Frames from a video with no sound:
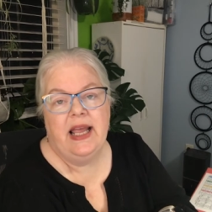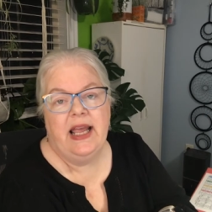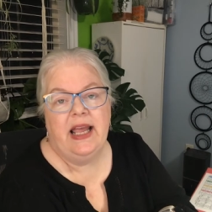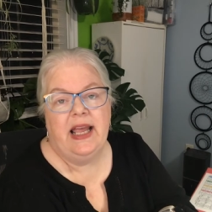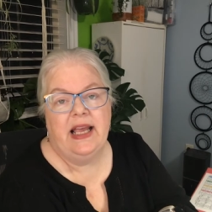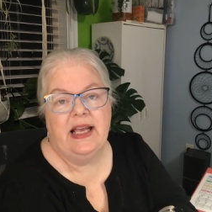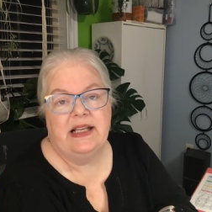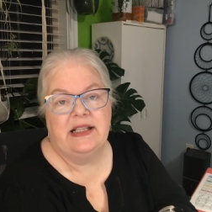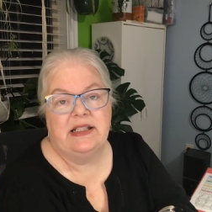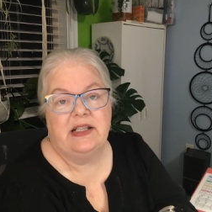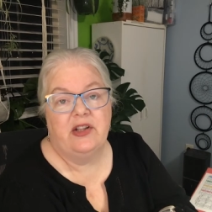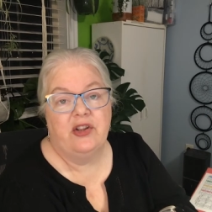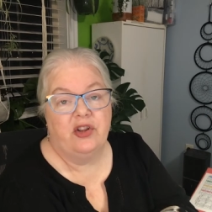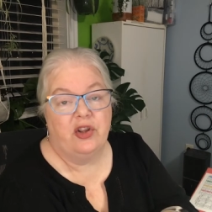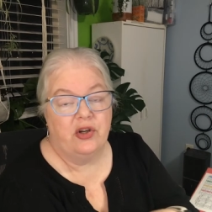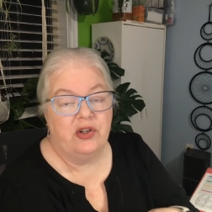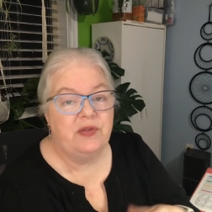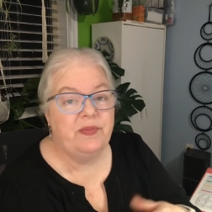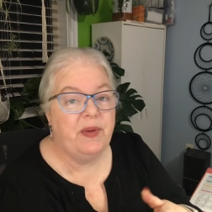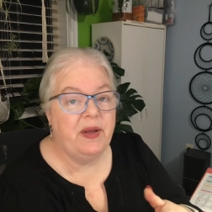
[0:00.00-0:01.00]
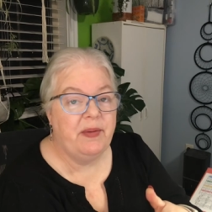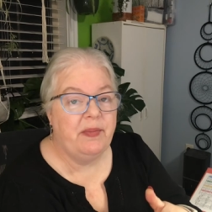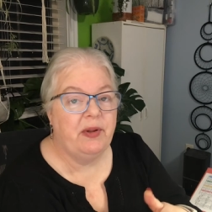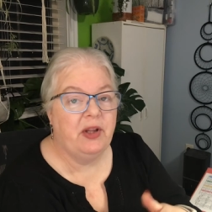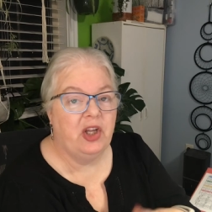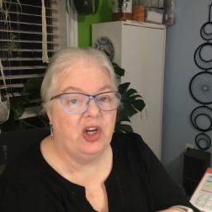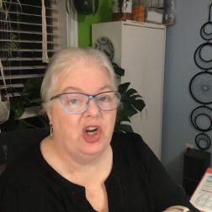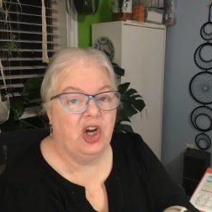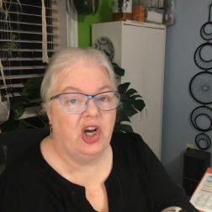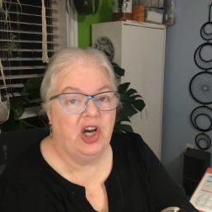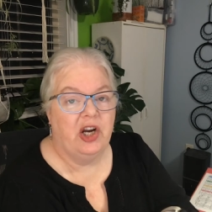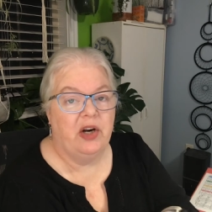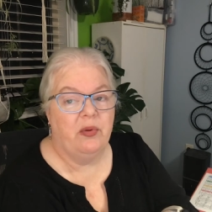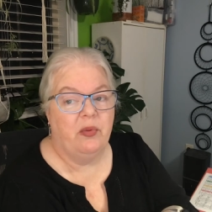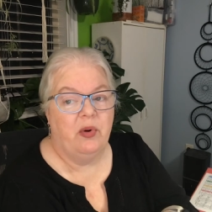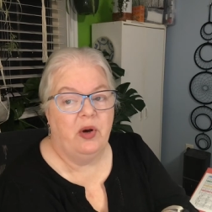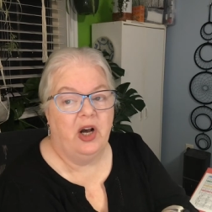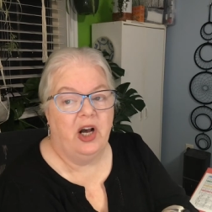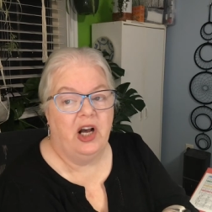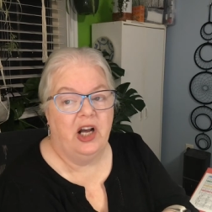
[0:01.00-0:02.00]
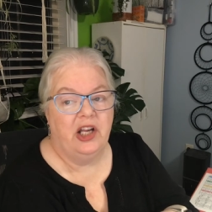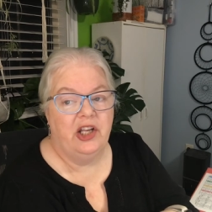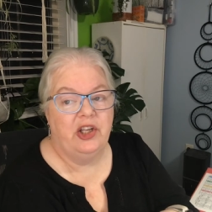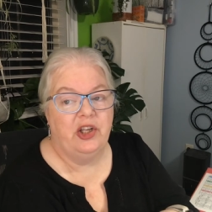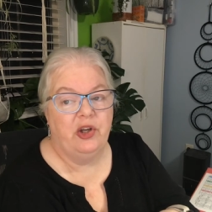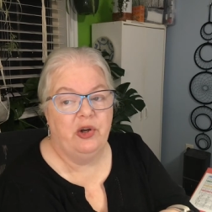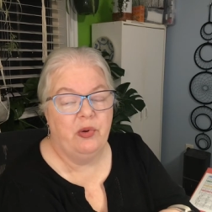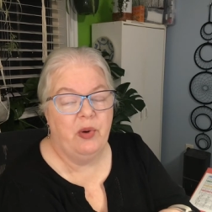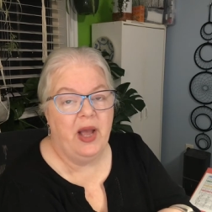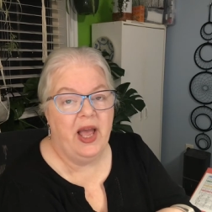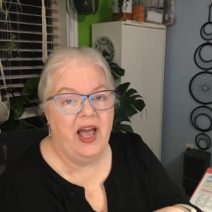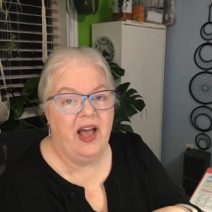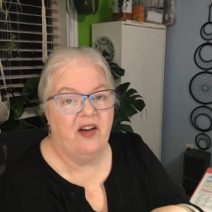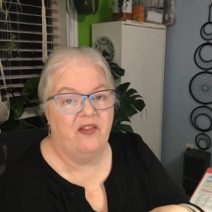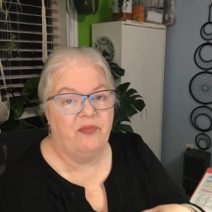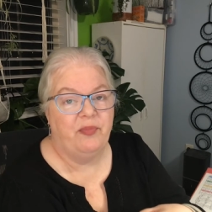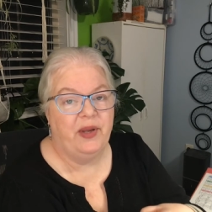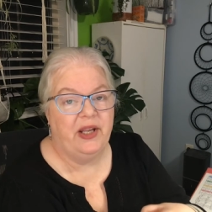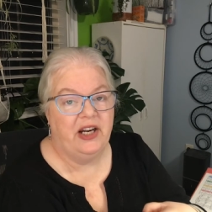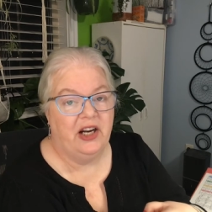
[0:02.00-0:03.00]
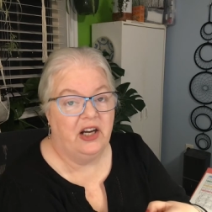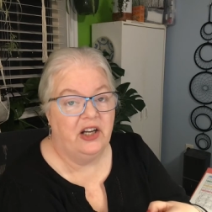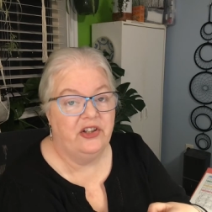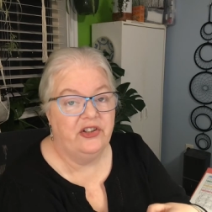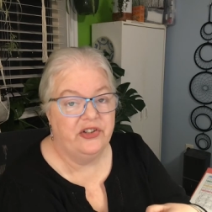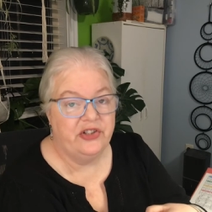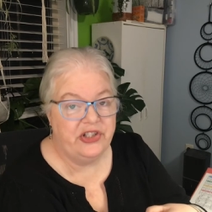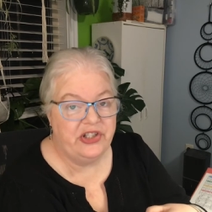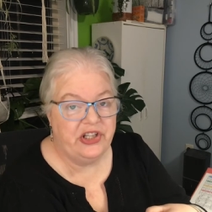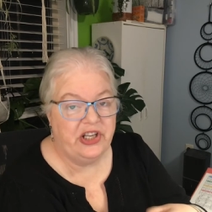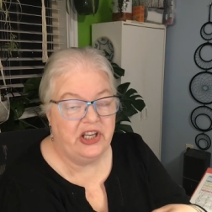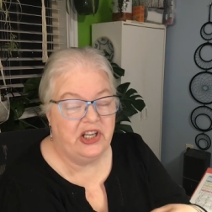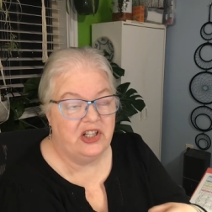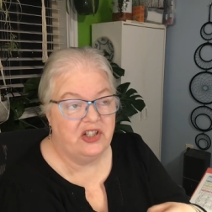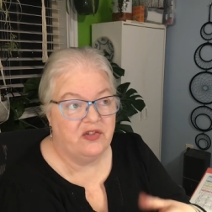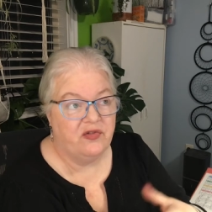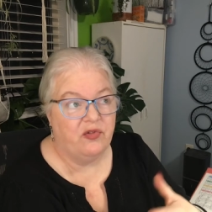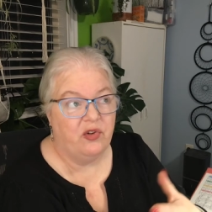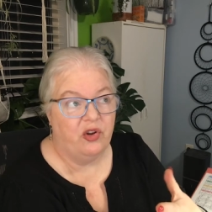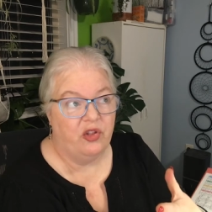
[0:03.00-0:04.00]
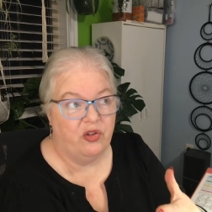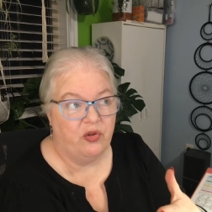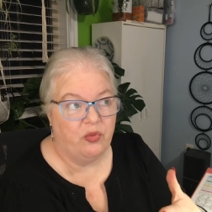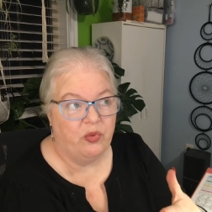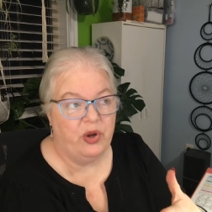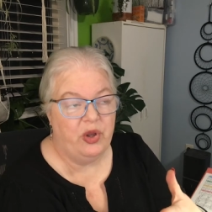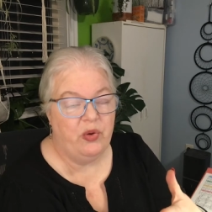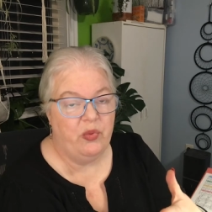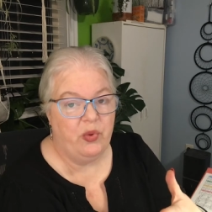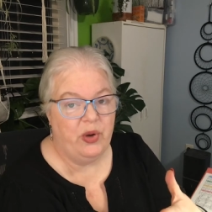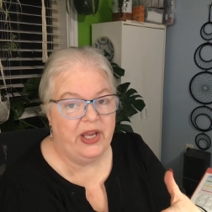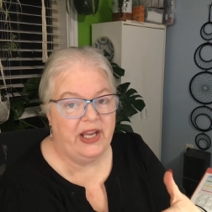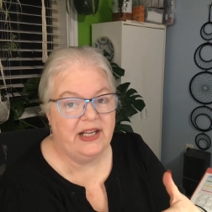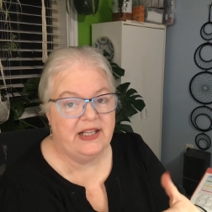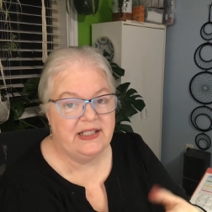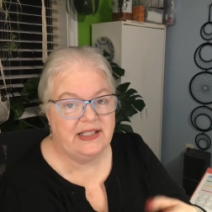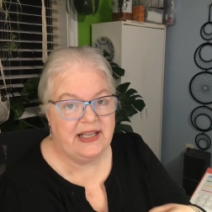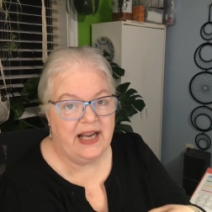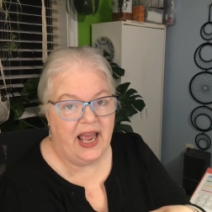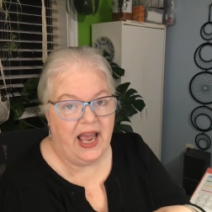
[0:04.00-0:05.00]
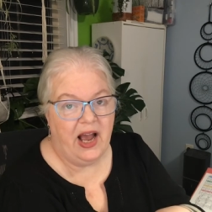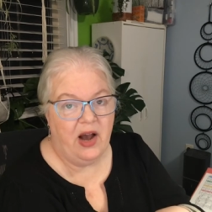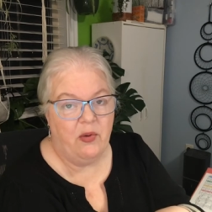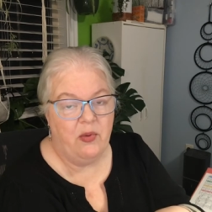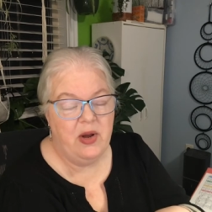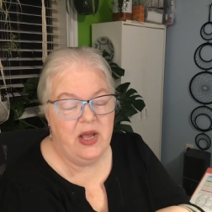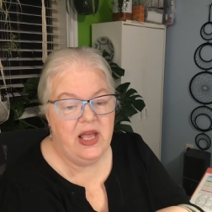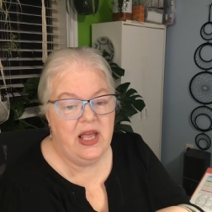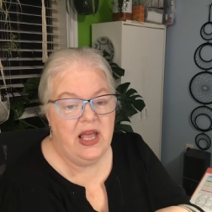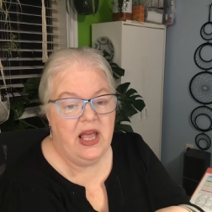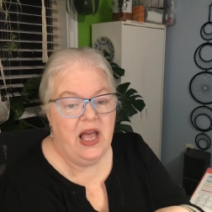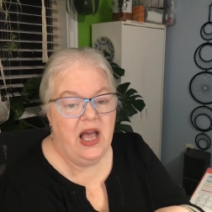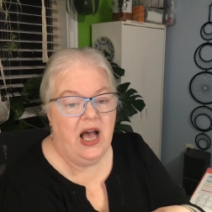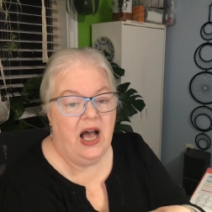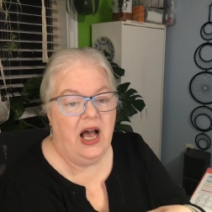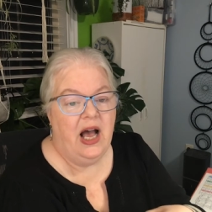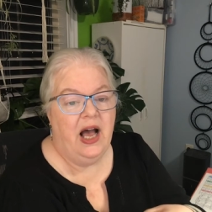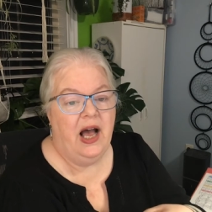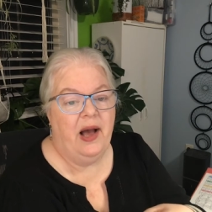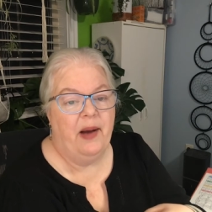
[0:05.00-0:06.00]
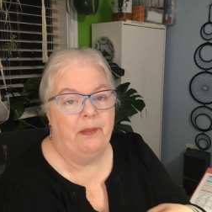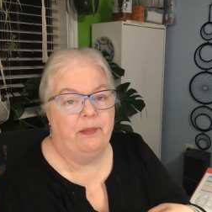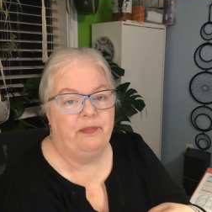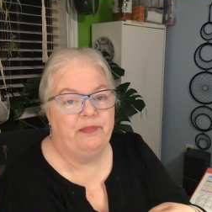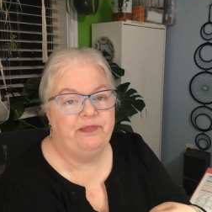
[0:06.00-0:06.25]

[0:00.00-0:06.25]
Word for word: is those people in Ottawa who have been under siege for three weeks now um,